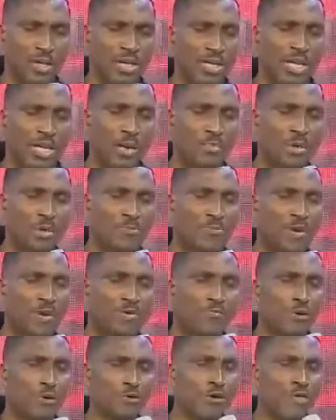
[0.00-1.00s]
Let me pray
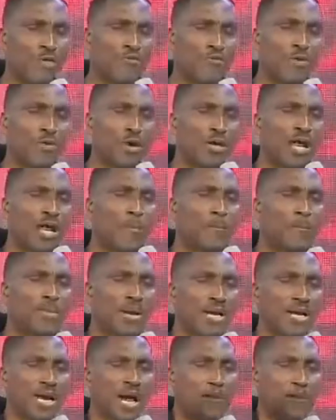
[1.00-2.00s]
for you. Everyone that
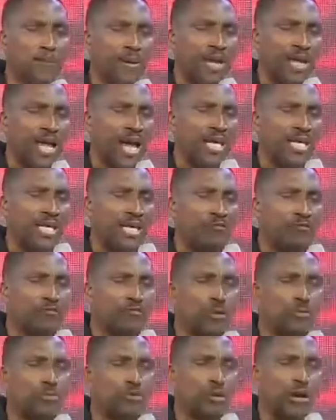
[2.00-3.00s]
prayed that prayer, lift
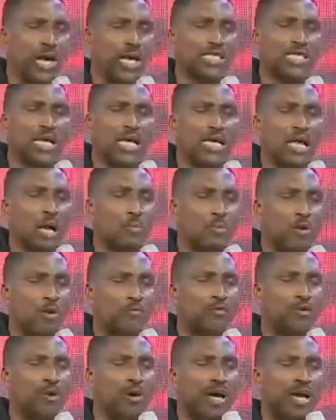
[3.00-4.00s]
up your right hand
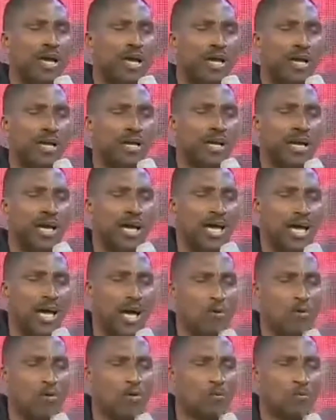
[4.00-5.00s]
above your head.
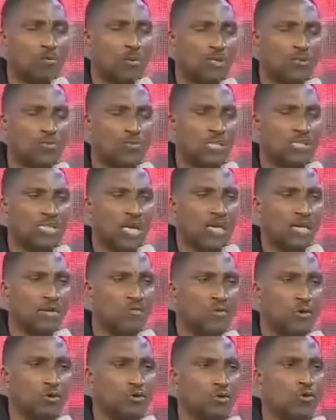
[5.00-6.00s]
I want to pray specially
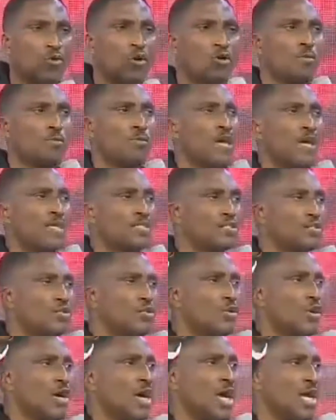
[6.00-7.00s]
for you. God bless
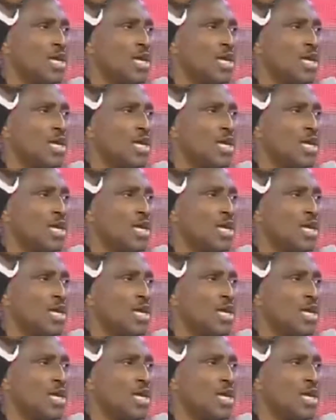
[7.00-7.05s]
you.